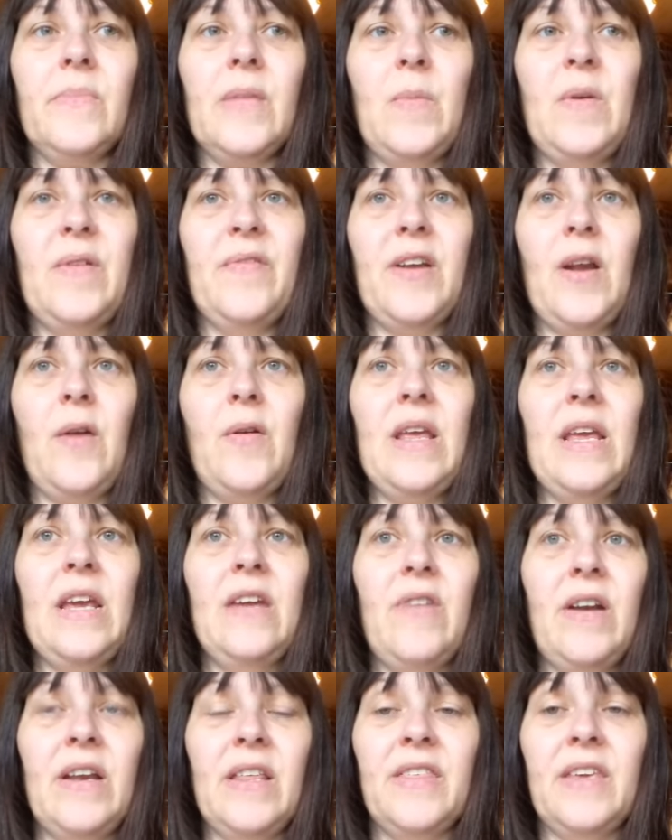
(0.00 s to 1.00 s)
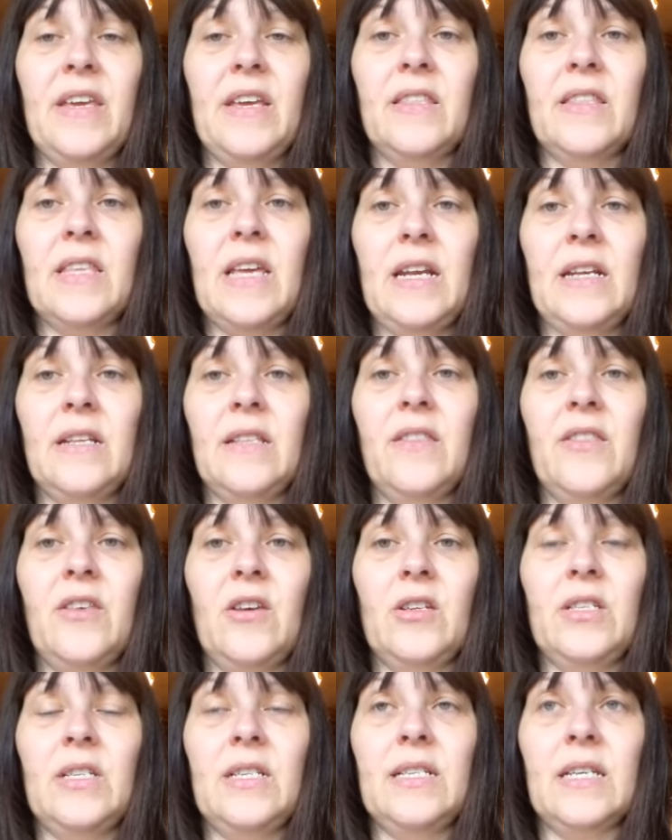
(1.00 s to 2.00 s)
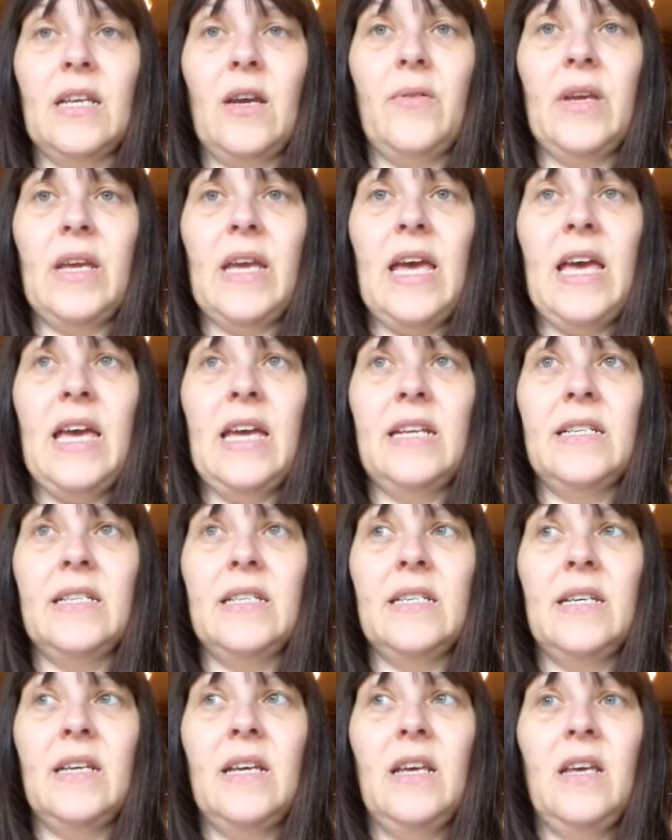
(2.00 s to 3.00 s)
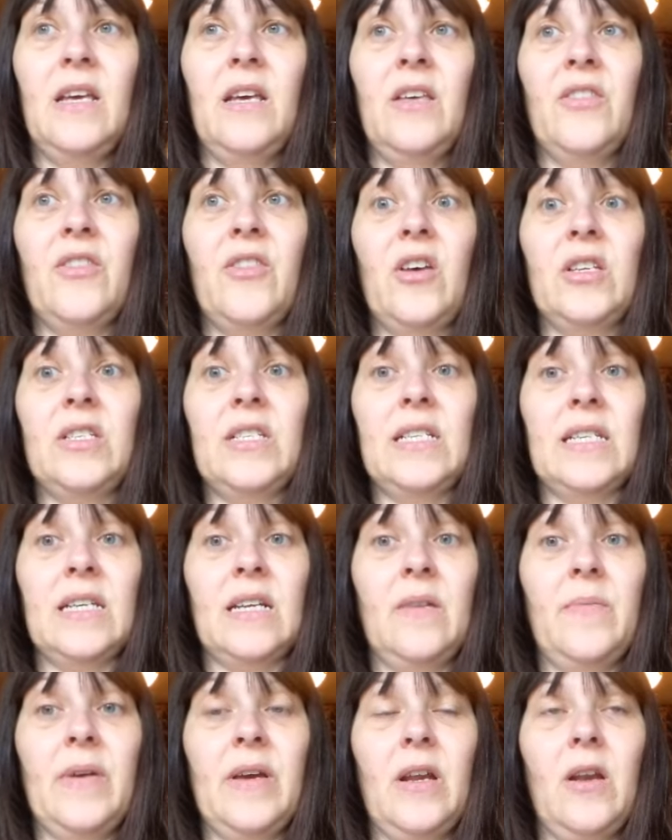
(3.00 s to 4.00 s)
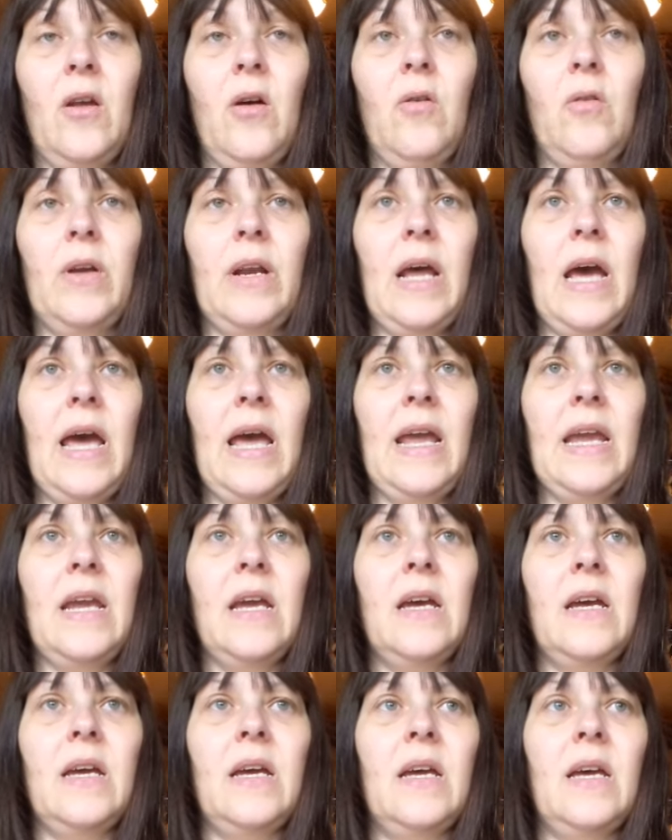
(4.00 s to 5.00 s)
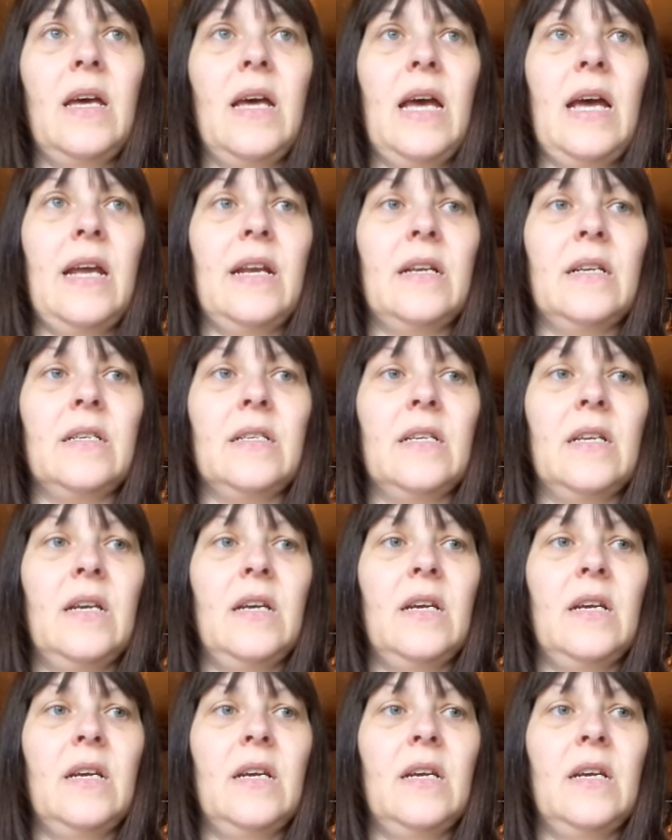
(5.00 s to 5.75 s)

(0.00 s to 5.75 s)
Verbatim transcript: But if I don't hear anything, then Thursday's going ahead. Thursday's going to be a long day and